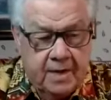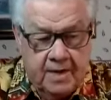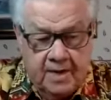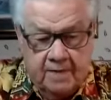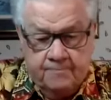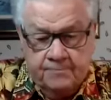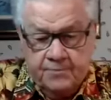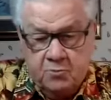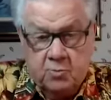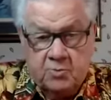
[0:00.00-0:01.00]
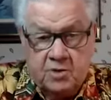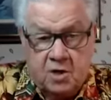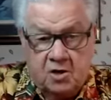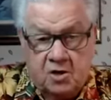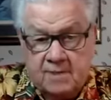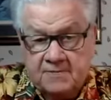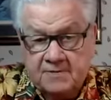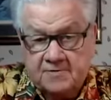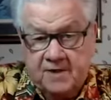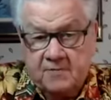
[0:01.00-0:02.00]
and we were talking about
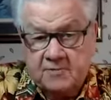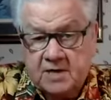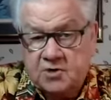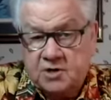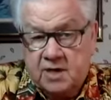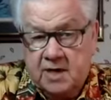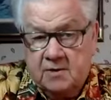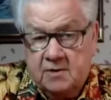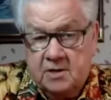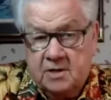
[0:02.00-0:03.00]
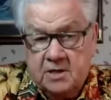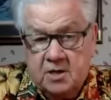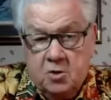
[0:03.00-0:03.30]
this foundation and the